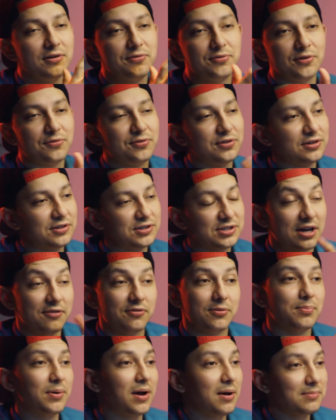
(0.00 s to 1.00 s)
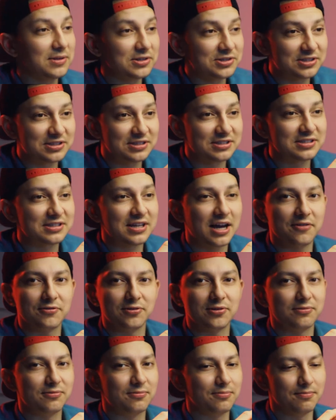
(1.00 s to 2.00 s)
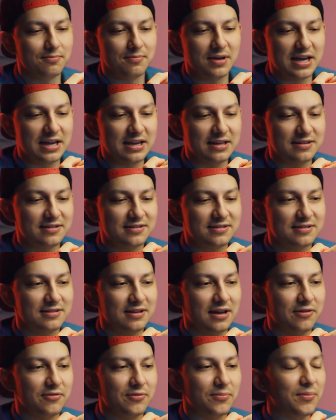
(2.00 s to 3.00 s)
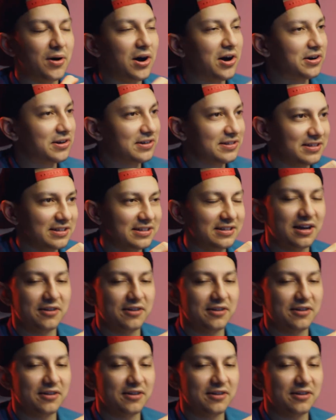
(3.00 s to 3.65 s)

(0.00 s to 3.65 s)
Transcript: if you're finished, have you published it? Have you marketed it?